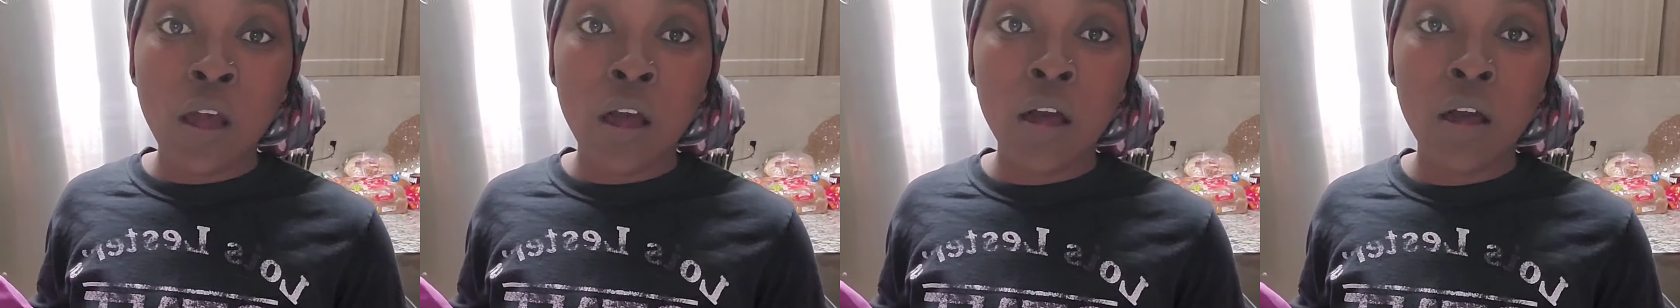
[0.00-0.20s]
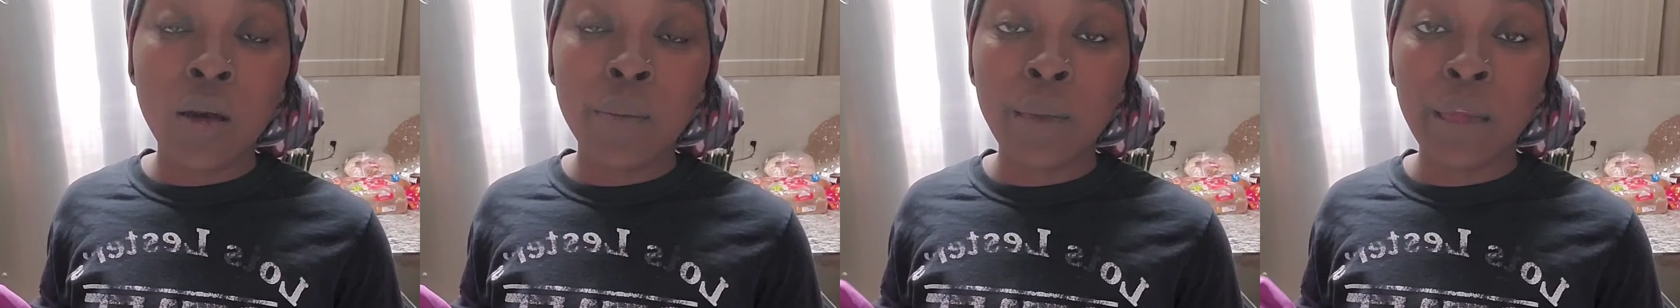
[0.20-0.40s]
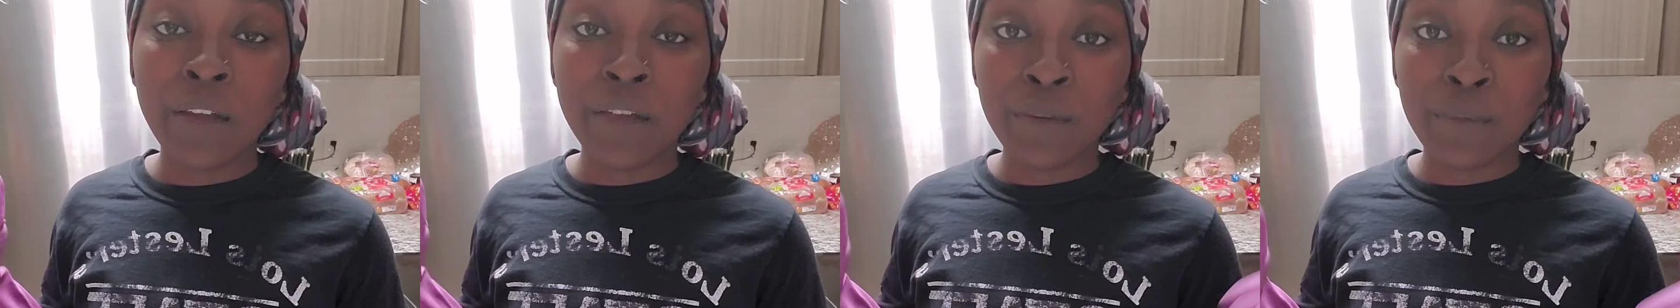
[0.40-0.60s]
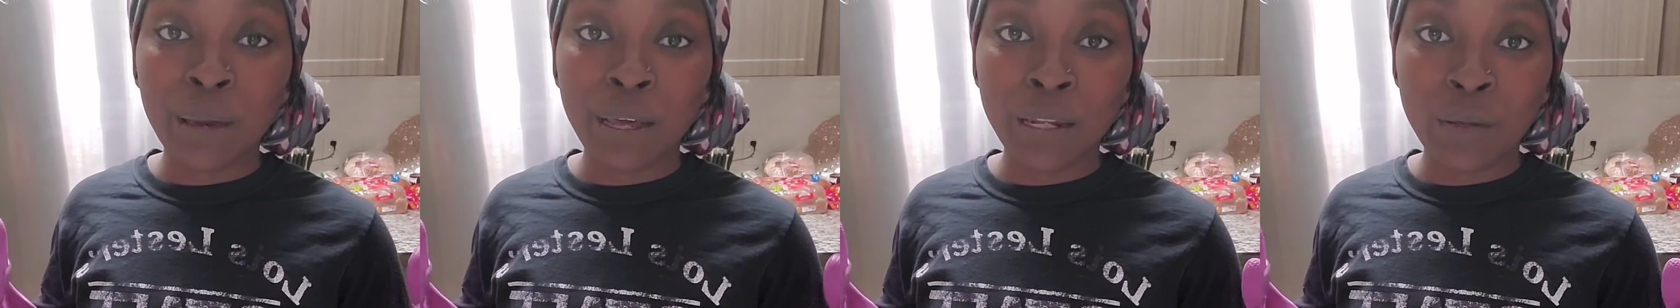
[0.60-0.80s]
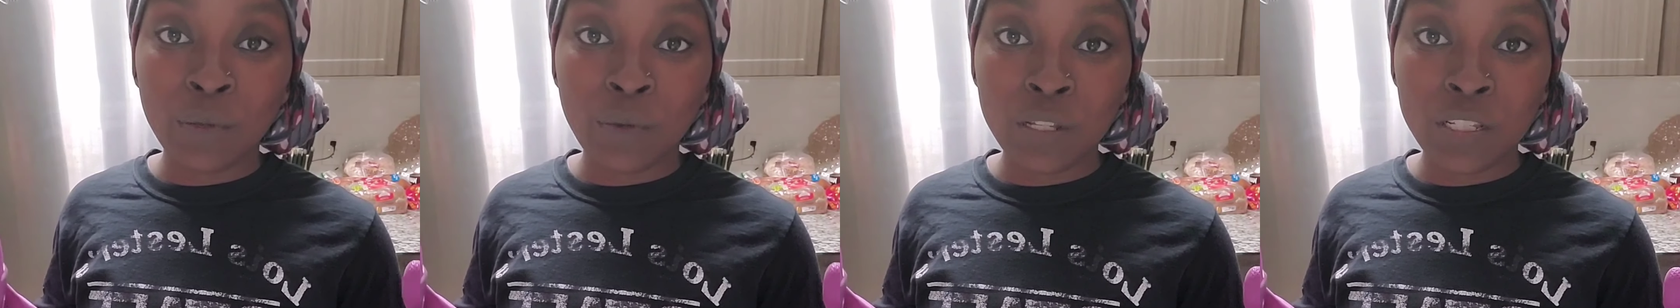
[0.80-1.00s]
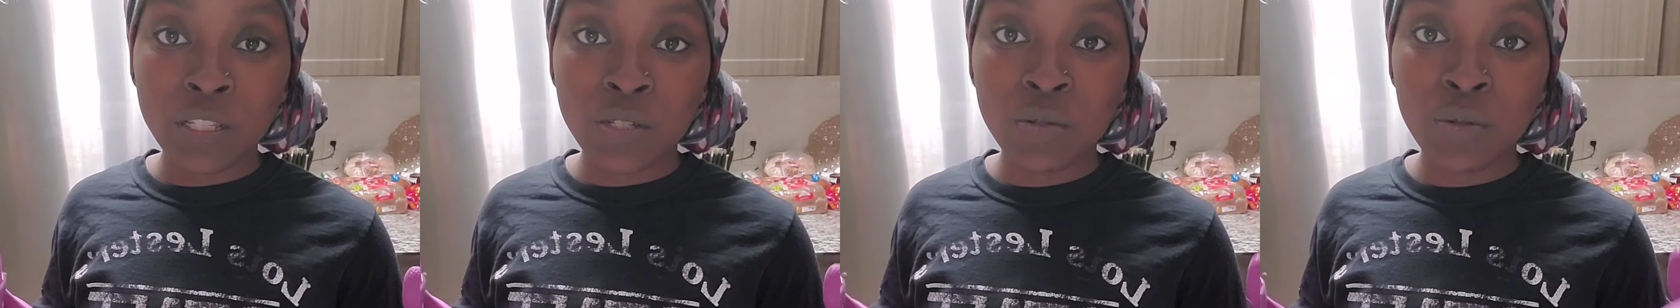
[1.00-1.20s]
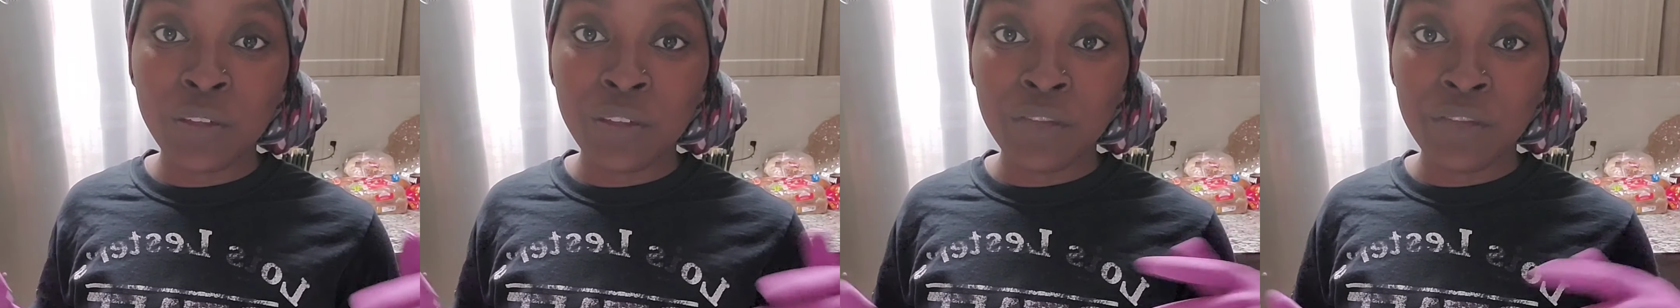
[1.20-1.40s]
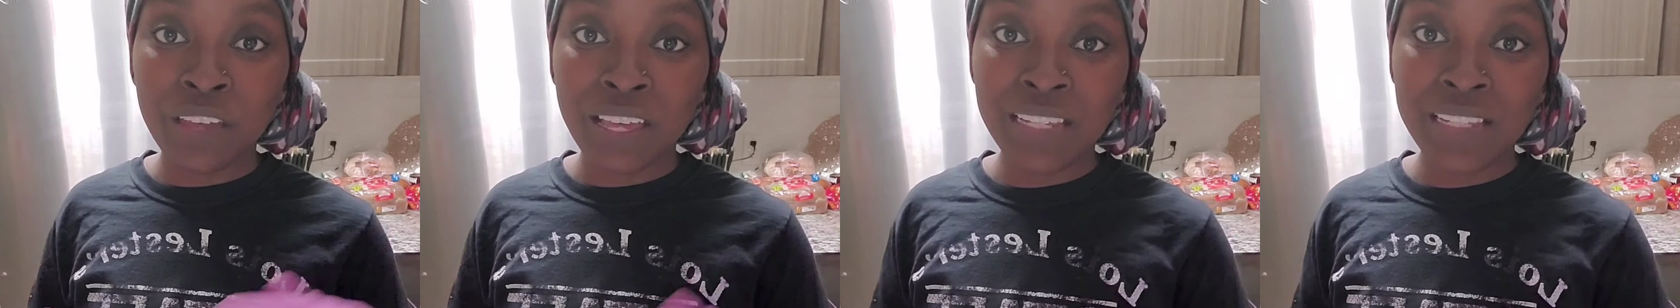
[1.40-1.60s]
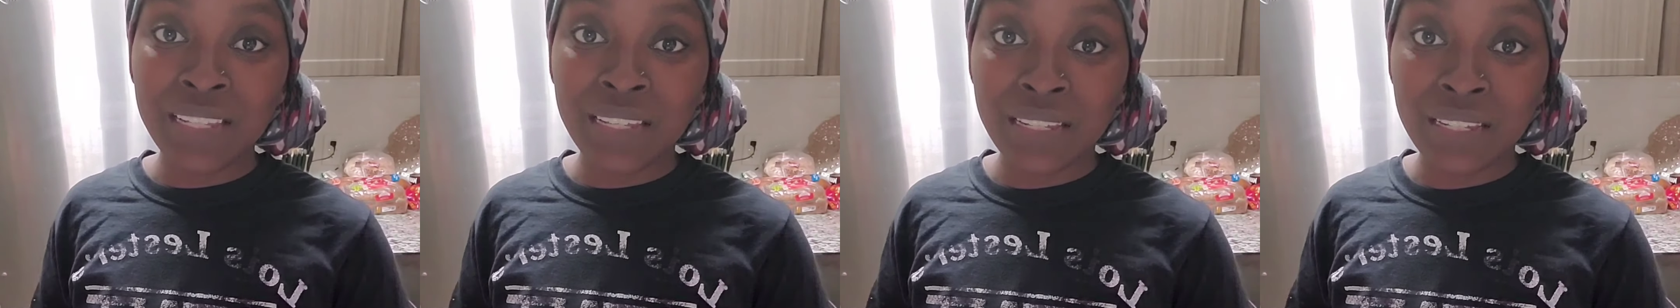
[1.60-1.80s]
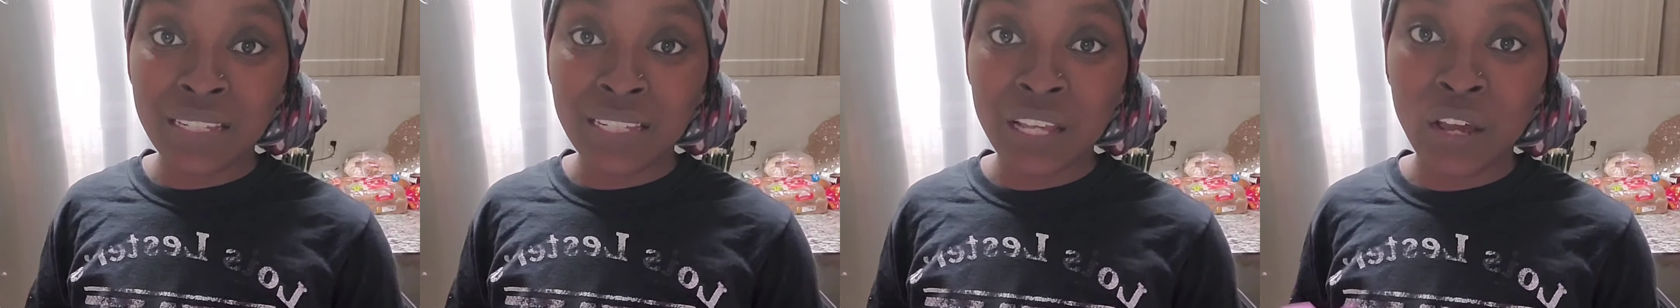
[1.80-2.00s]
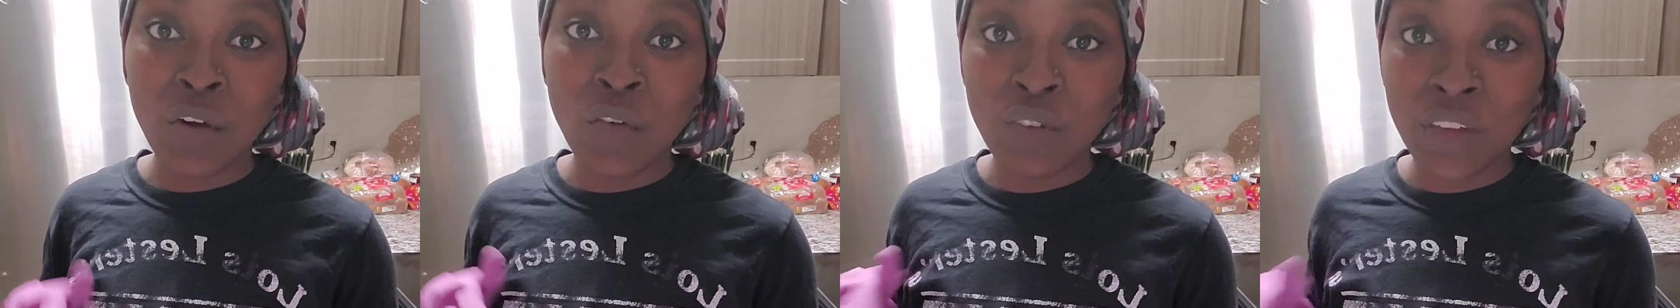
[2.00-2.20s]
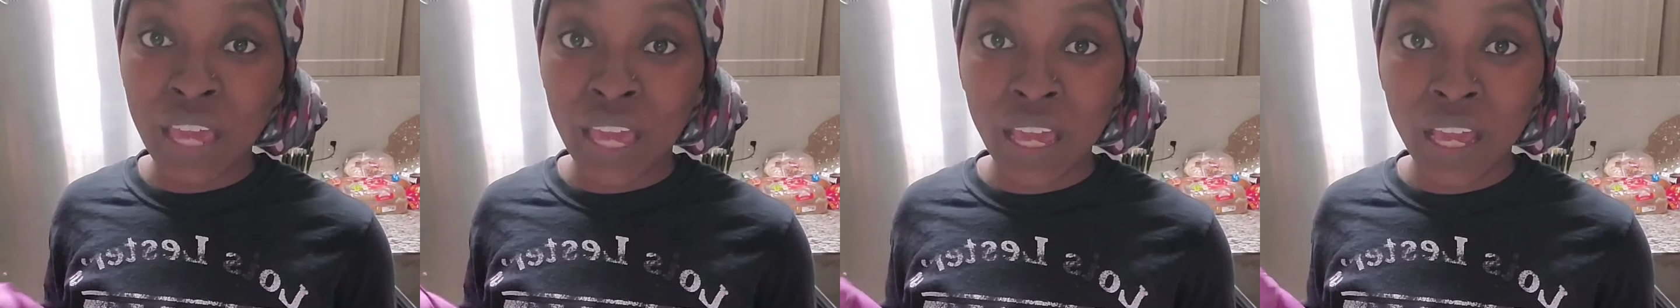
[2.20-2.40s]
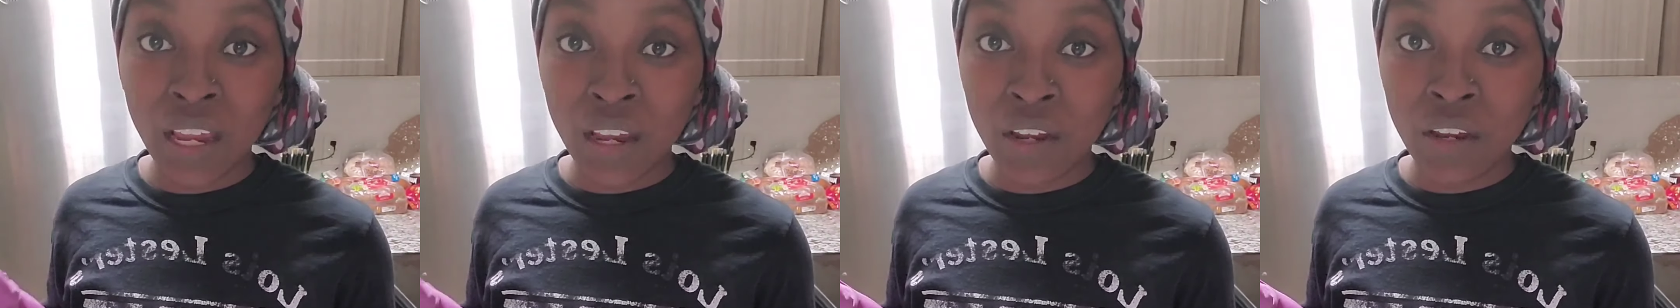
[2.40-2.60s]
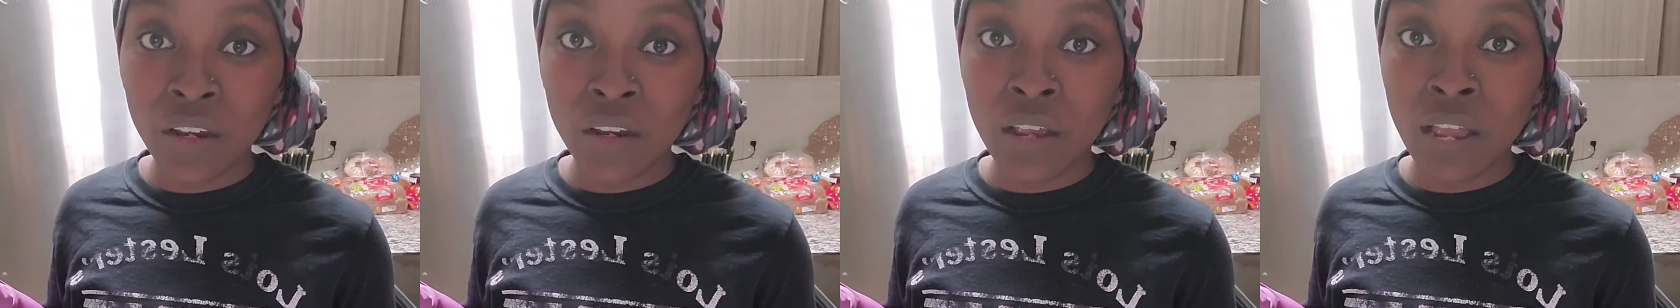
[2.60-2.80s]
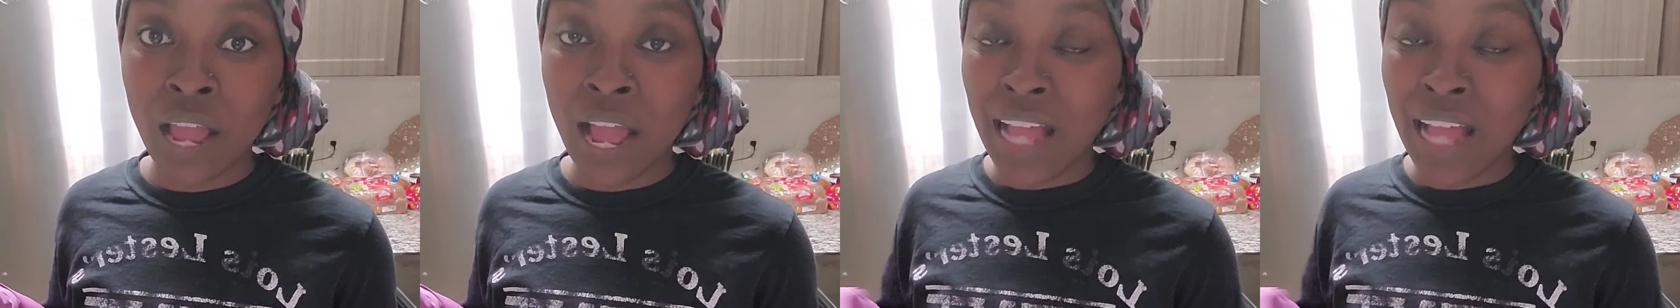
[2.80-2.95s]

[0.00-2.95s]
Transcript: everybody wants to invest in self-care.